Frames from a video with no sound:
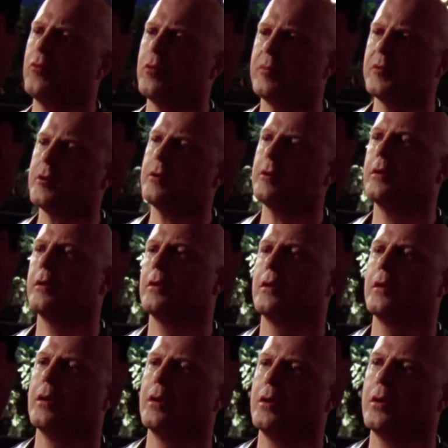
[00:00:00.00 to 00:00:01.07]
former,
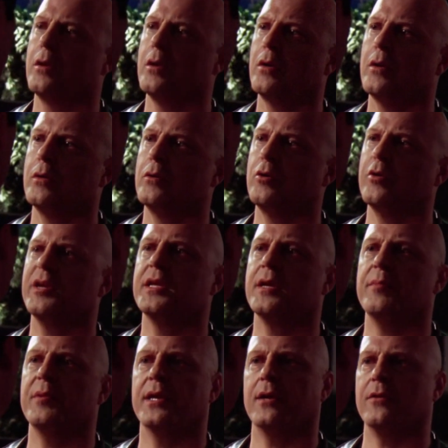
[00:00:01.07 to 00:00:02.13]
Or it
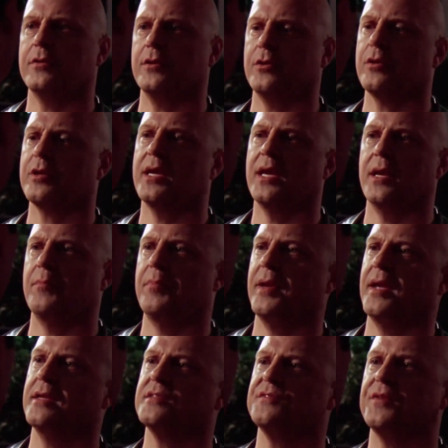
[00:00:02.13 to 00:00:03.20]
coming out that your
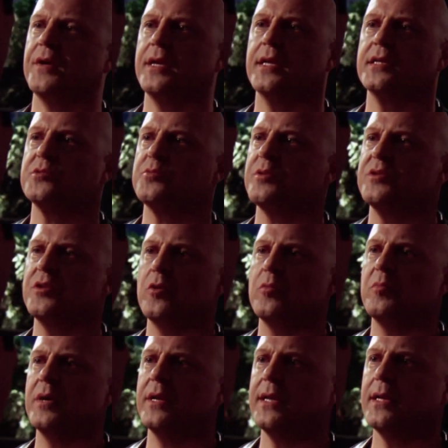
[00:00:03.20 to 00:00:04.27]
campaign is financed with
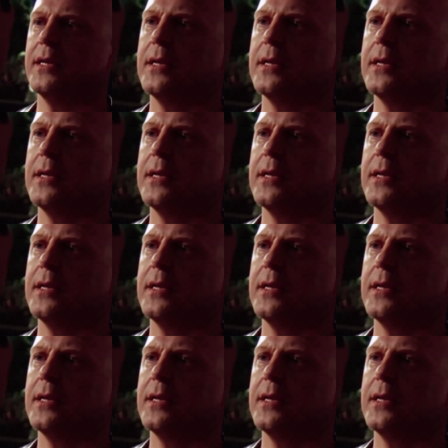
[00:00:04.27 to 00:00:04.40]
dope money?